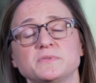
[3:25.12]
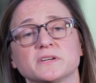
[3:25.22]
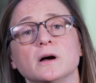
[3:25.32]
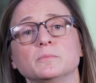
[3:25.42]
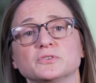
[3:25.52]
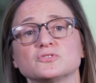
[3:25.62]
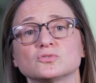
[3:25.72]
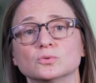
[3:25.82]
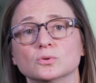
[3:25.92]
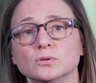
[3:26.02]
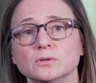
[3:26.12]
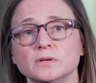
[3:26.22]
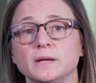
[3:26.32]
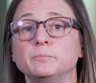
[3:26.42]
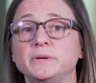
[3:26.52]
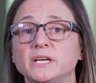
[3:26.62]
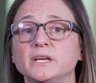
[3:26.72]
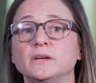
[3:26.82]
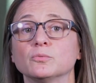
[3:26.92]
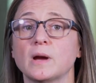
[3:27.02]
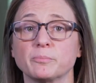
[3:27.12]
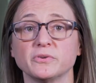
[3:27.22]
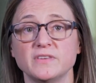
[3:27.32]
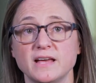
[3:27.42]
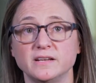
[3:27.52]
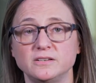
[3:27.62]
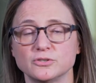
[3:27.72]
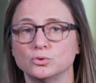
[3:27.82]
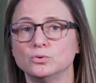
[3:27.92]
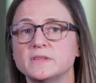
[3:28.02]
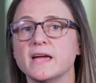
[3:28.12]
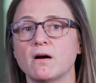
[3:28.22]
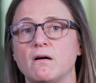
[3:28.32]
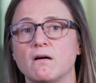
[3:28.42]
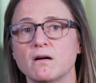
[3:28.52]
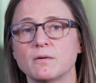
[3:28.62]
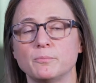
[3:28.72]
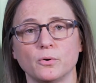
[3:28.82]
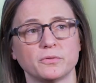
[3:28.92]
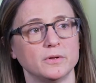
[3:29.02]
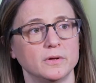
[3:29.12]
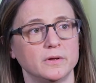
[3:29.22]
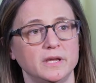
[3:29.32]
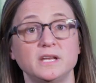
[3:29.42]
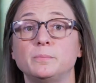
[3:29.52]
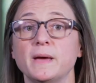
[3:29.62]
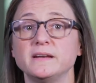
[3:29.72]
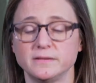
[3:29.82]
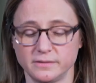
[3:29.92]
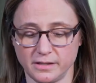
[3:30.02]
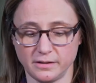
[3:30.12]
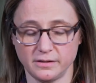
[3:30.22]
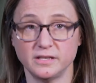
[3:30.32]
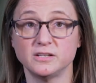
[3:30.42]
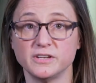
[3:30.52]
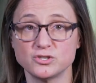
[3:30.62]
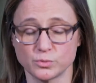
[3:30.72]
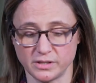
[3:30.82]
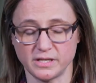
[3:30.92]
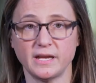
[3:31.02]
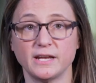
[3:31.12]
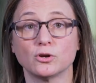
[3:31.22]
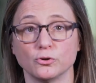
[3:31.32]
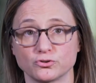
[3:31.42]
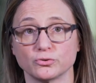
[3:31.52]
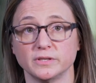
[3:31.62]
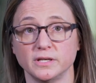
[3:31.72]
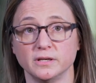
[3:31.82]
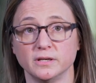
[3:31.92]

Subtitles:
to come to school and be represented to who they are, both independently, individually, and culturally.